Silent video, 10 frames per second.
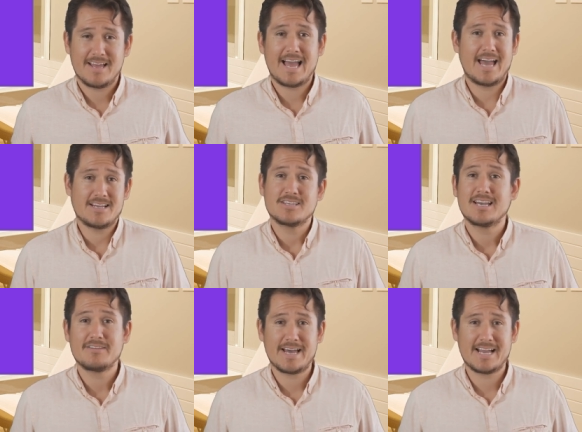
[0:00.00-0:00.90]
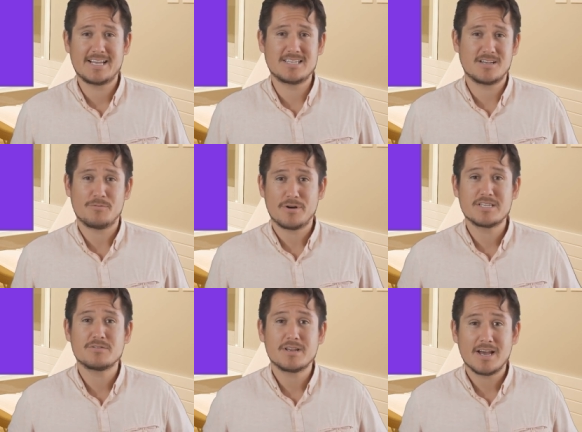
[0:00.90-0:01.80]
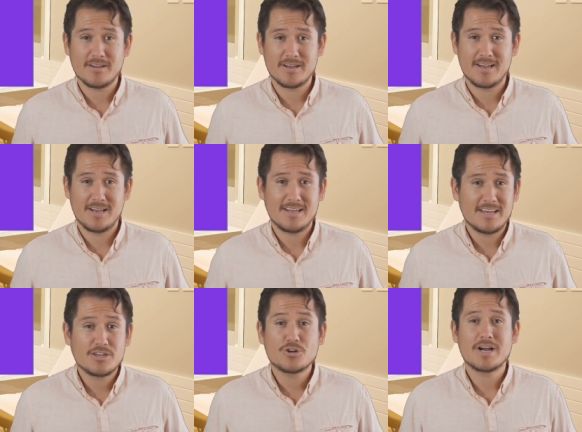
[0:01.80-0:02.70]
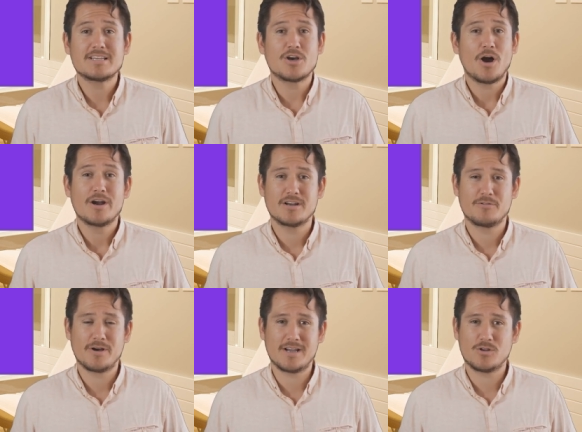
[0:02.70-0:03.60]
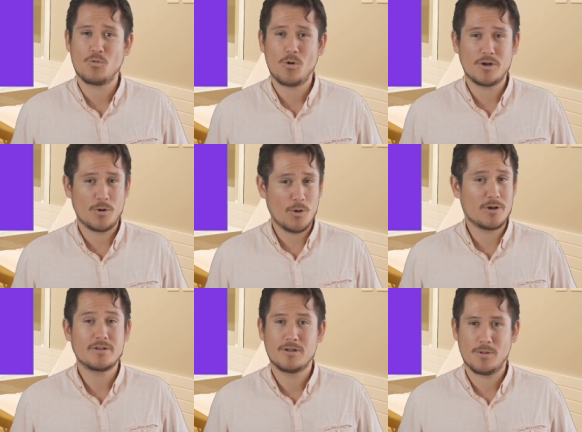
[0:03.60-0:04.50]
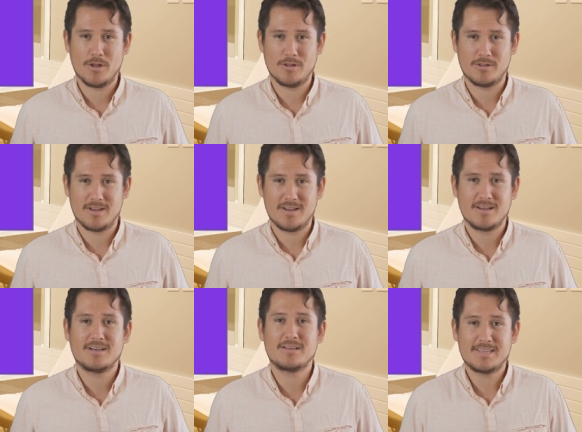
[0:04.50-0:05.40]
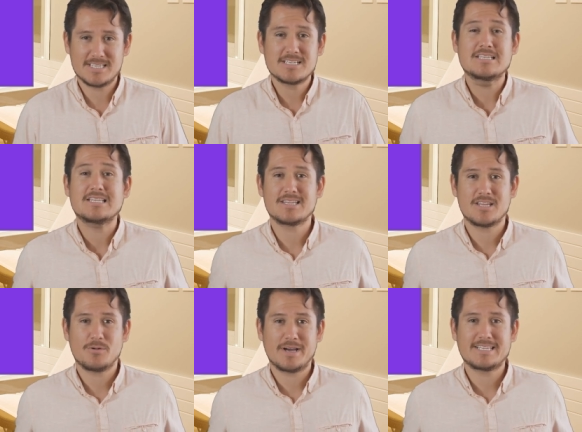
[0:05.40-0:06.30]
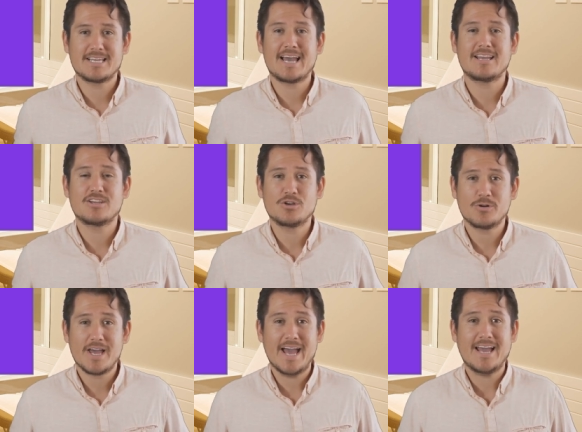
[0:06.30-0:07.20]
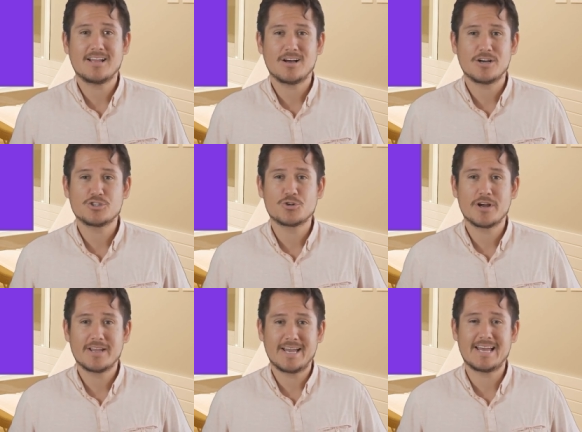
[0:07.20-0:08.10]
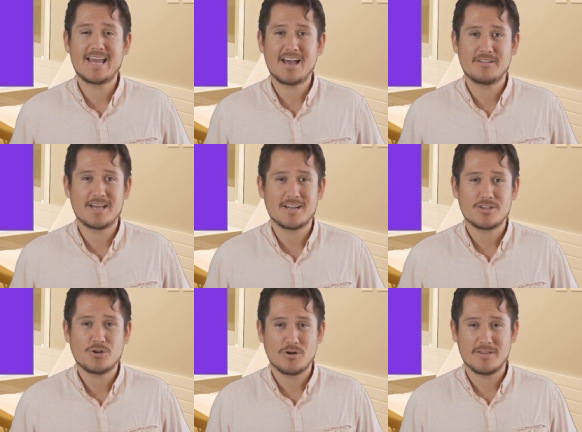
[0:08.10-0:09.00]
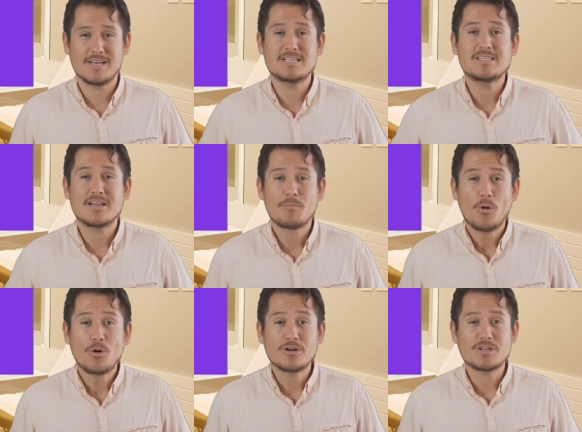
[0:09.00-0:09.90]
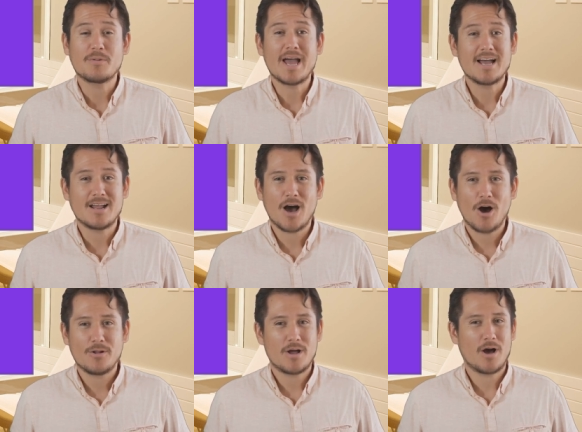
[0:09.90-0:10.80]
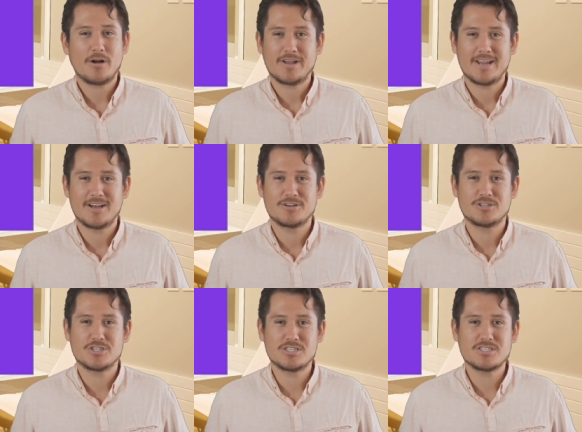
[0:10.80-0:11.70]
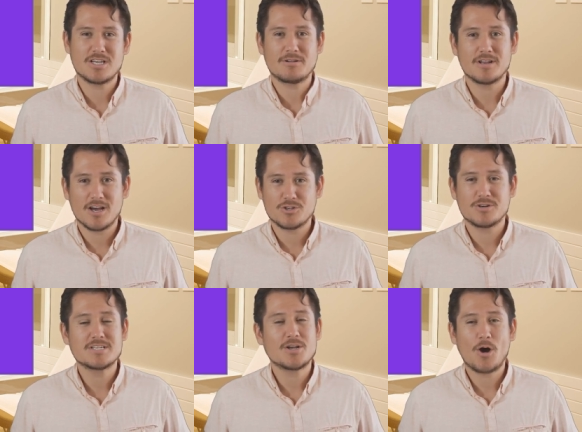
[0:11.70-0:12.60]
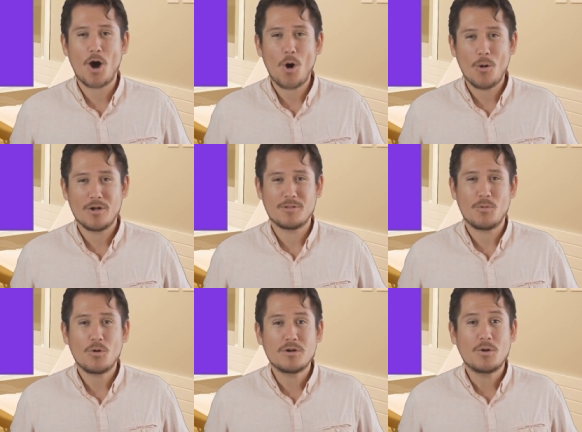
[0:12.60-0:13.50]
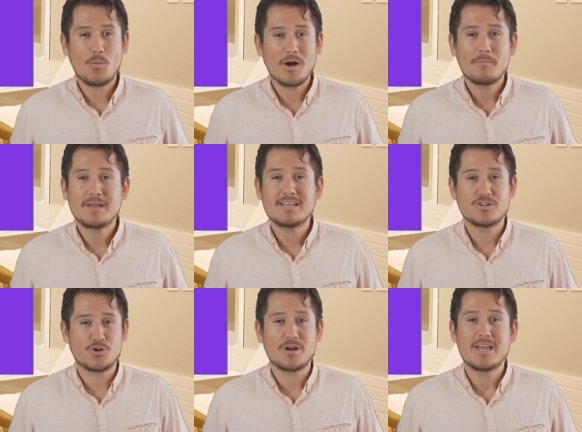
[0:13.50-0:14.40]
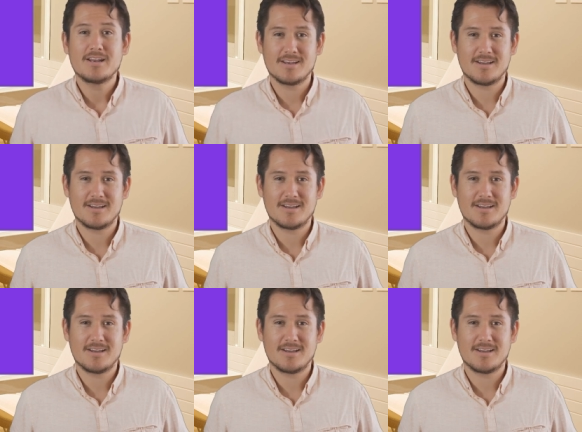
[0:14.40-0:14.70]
And if that isn't impressive enough, these trends aren't confined to one corner of the globe Businesses in the USA, UK, Australia, Canada, Europe, Singapore, Japan, Hong Kong, and other G7 countries are all on board the well-being train.